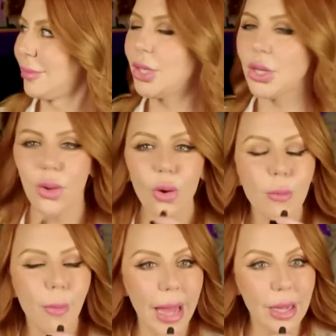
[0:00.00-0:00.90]
do you know a
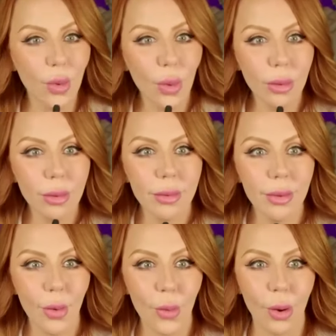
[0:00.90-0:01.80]
michael
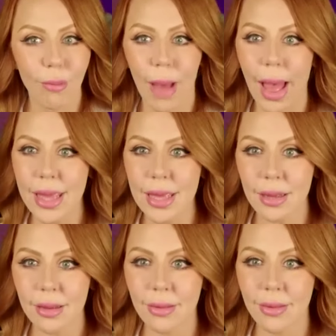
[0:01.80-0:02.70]
or a mike